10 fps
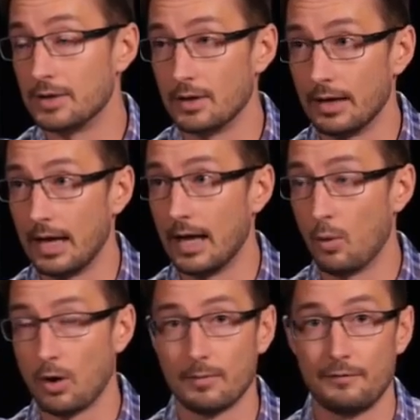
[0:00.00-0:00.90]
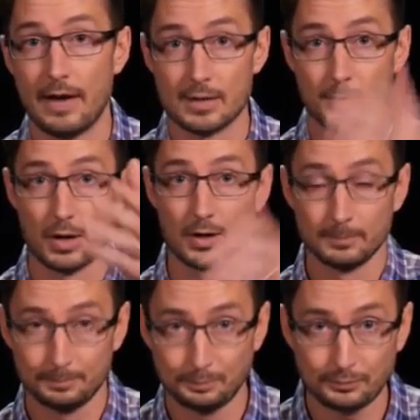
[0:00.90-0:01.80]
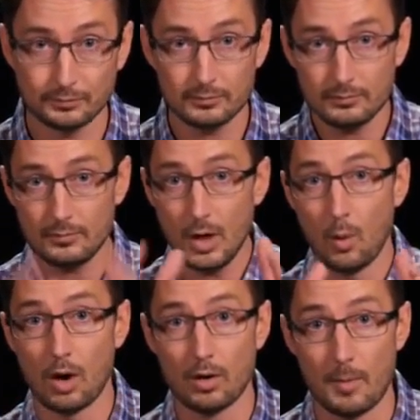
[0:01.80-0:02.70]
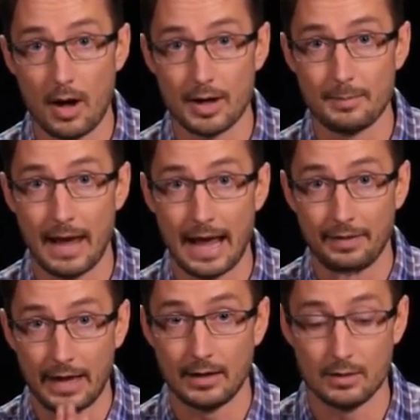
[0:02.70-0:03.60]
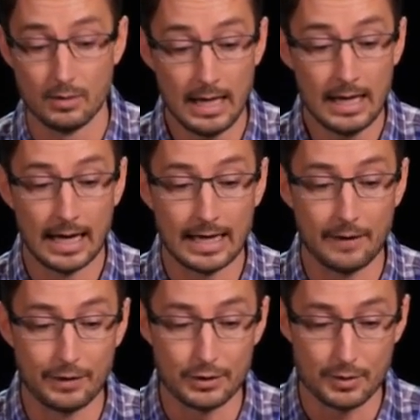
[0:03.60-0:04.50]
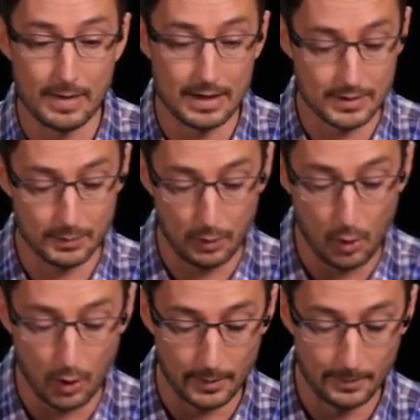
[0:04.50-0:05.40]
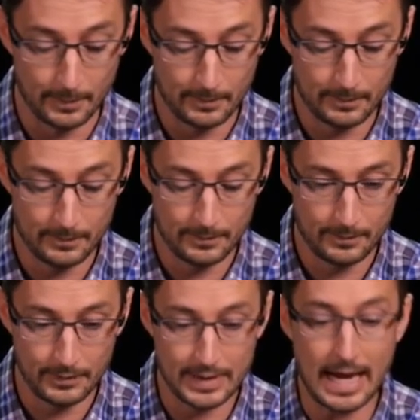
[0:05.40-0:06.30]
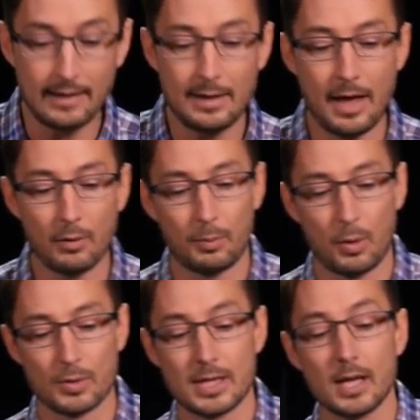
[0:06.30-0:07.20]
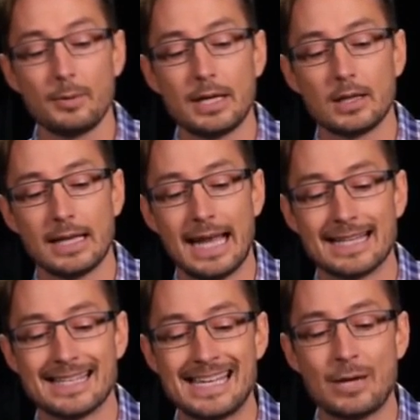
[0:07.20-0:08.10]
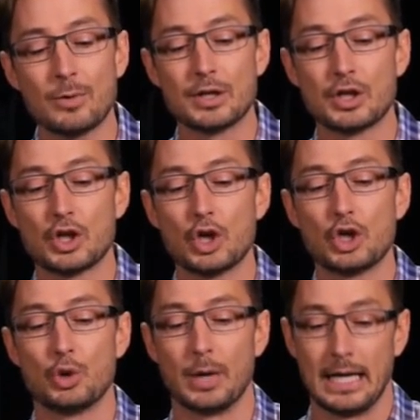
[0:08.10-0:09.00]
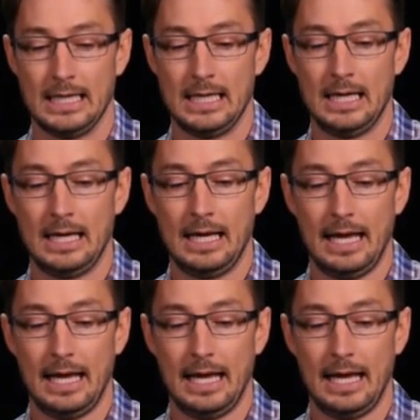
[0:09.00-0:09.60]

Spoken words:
Thank you for tuning in. Welcome, Facebook. Welcome On Demand. Thank you again for your tremendous support The Daily Mail reports Hillary Clinton had secret surgery